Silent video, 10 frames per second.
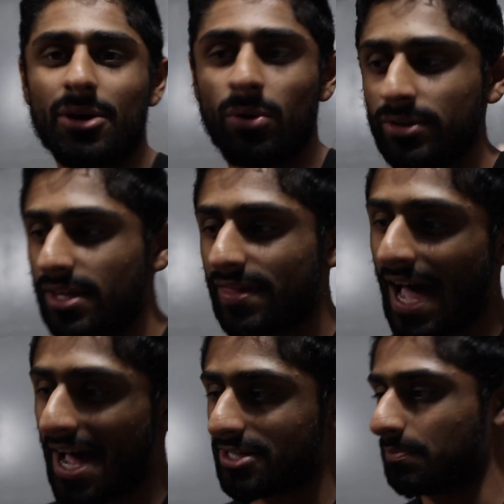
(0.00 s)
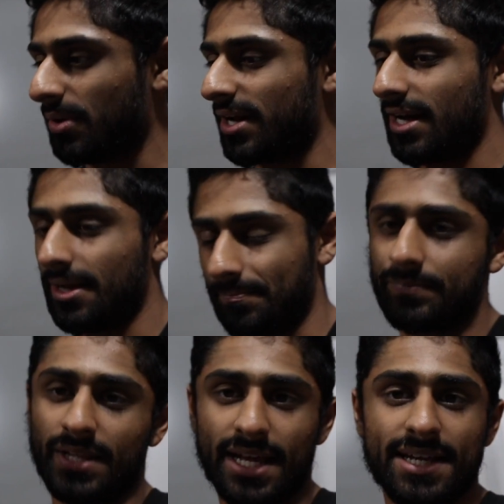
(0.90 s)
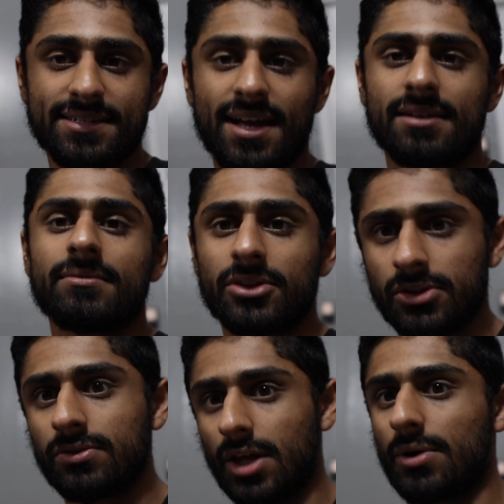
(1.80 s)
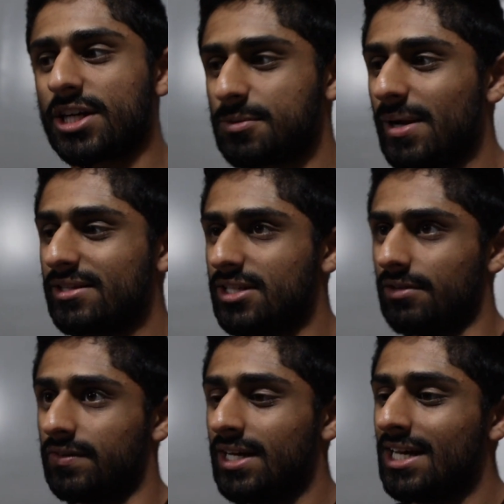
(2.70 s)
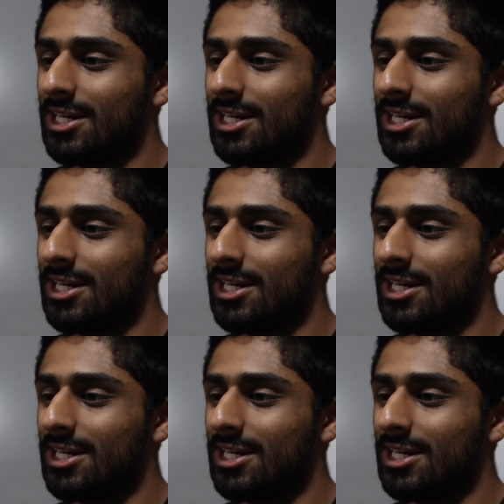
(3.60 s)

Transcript: only that, but like I said, they're expensive.